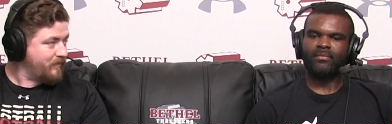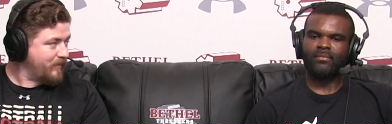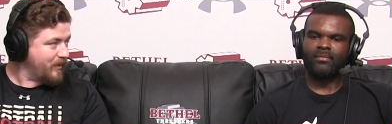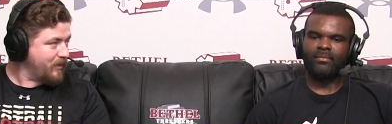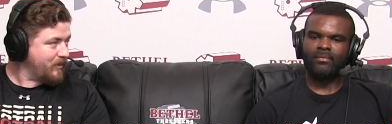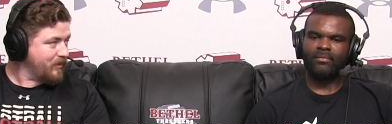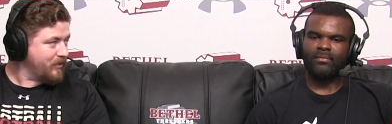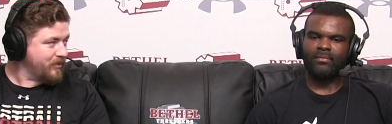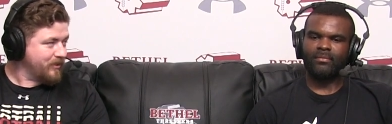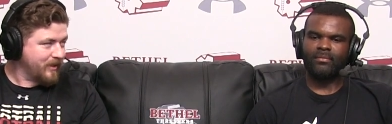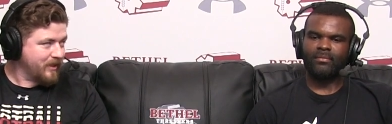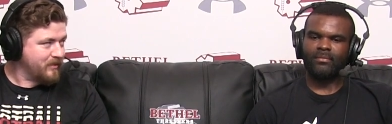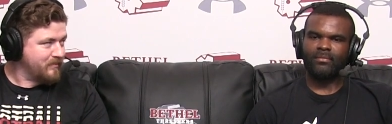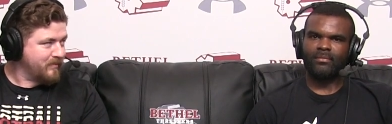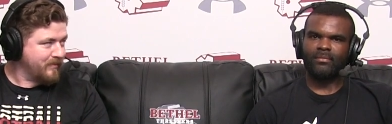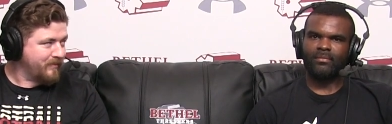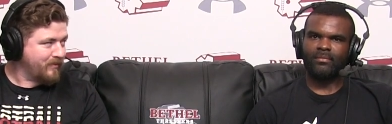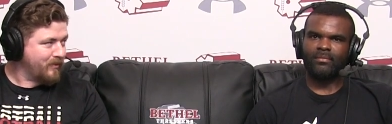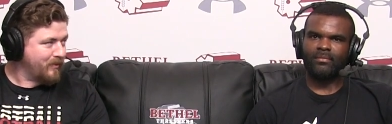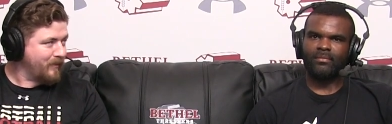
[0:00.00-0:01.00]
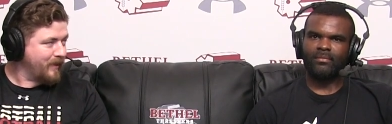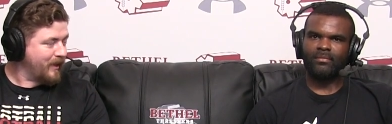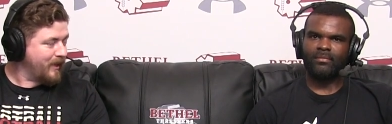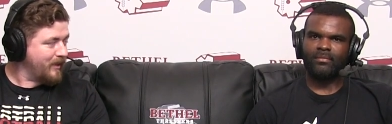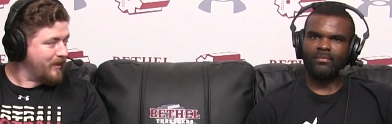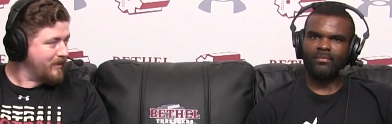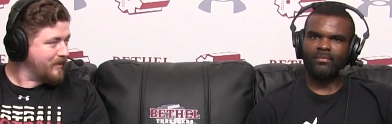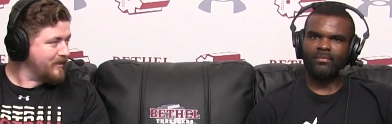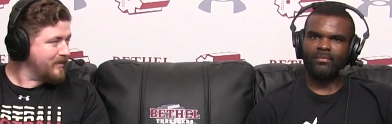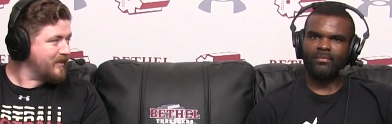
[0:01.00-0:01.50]
Speaker 1: final thoughts before we
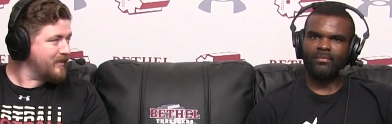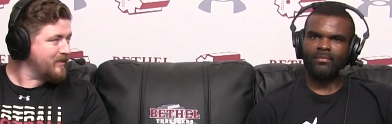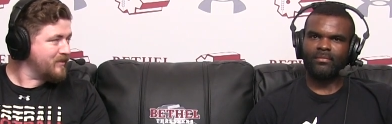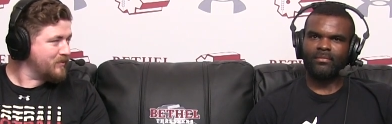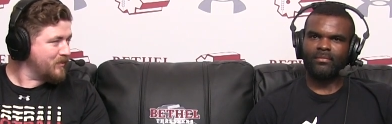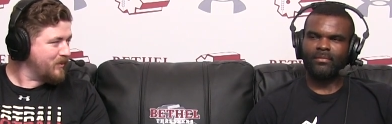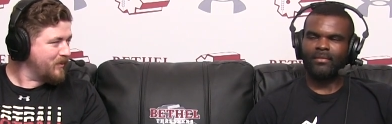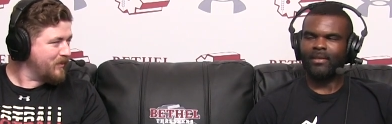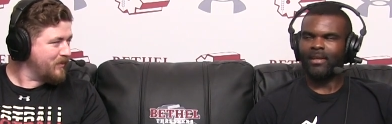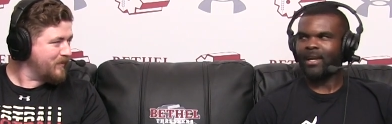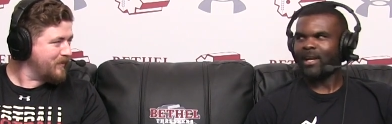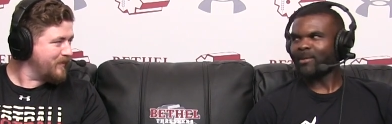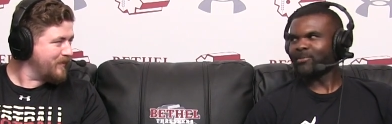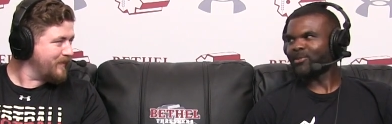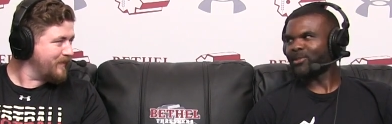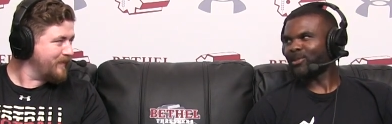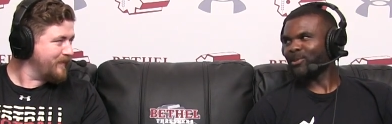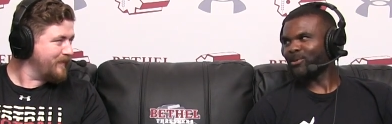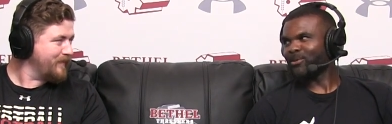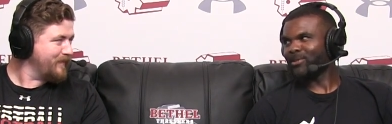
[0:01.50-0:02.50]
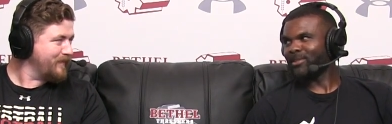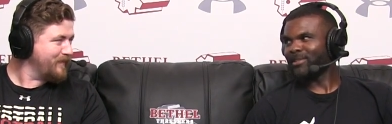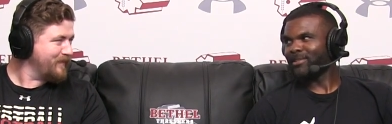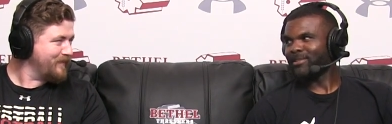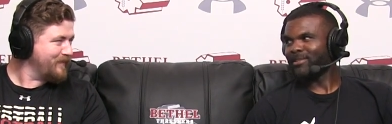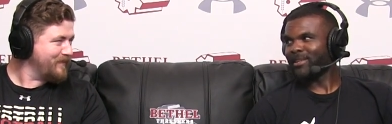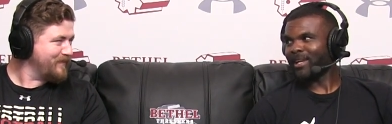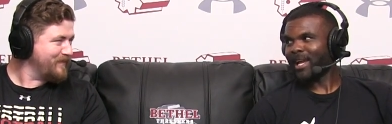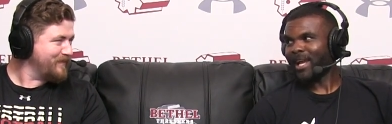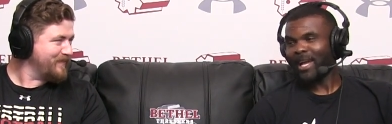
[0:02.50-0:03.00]
head into this one?
Speaker 2: Absolutely.
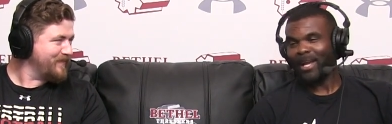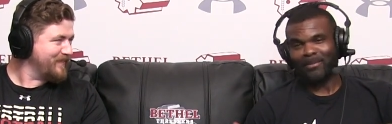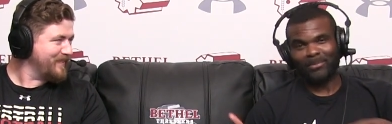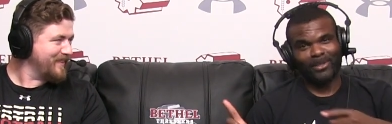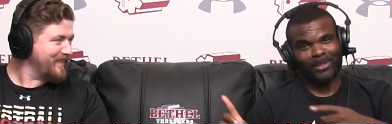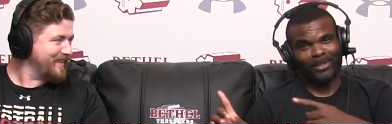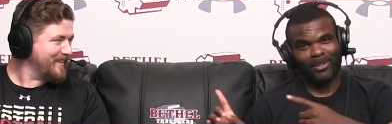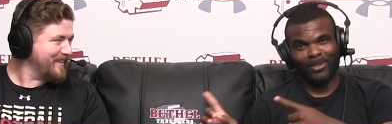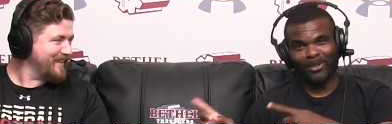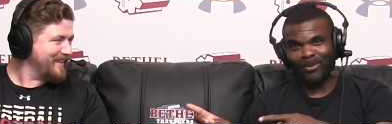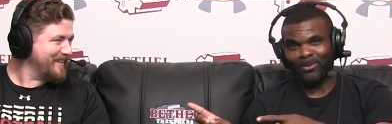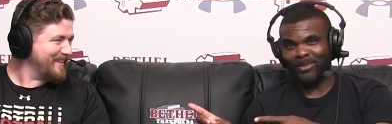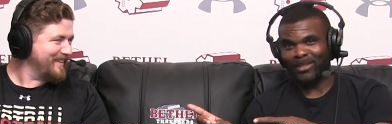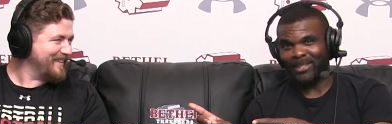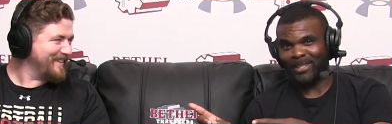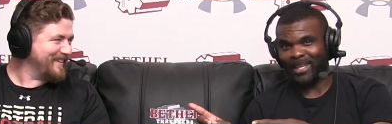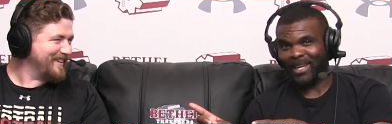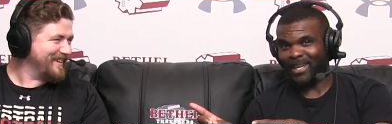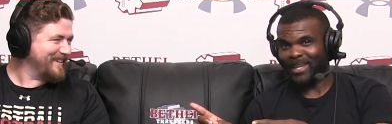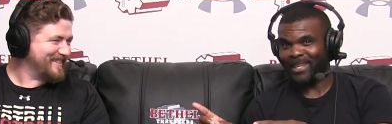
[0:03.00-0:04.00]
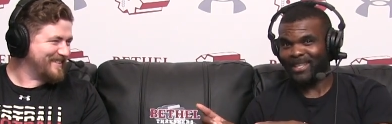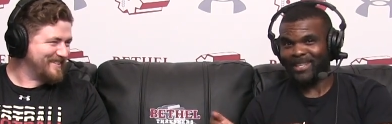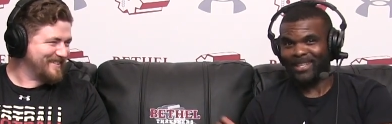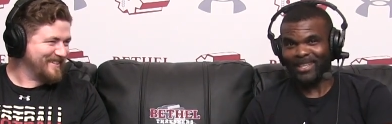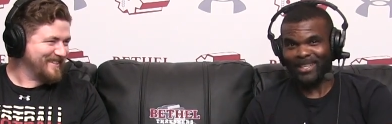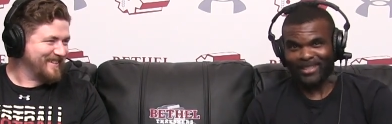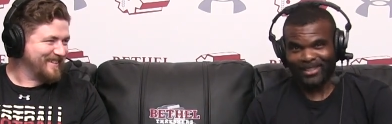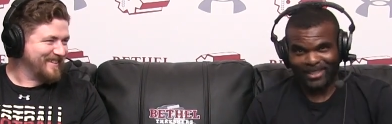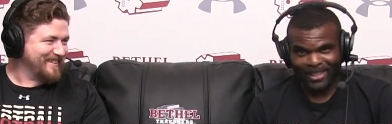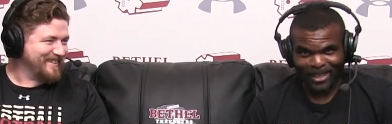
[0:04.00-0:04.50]
Absolutely.
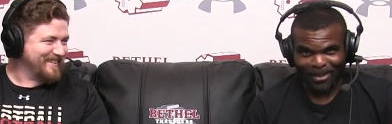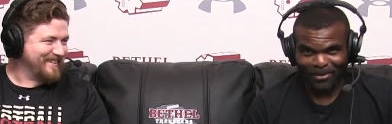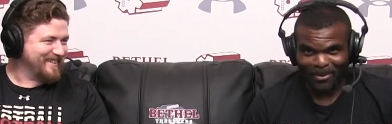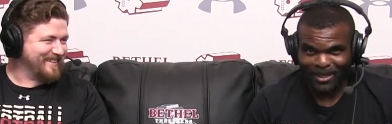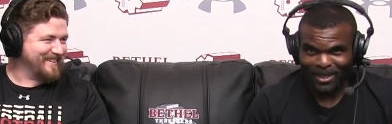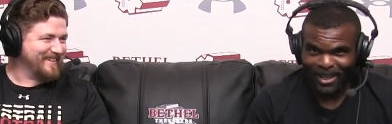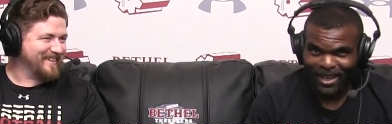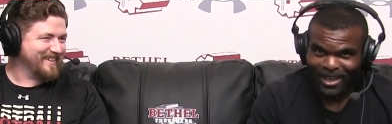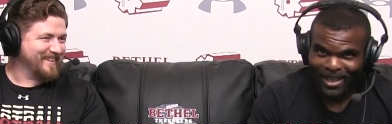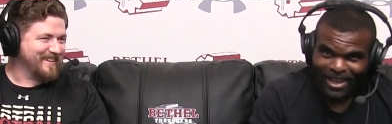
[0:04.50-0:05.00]
Yes. That's definitely that.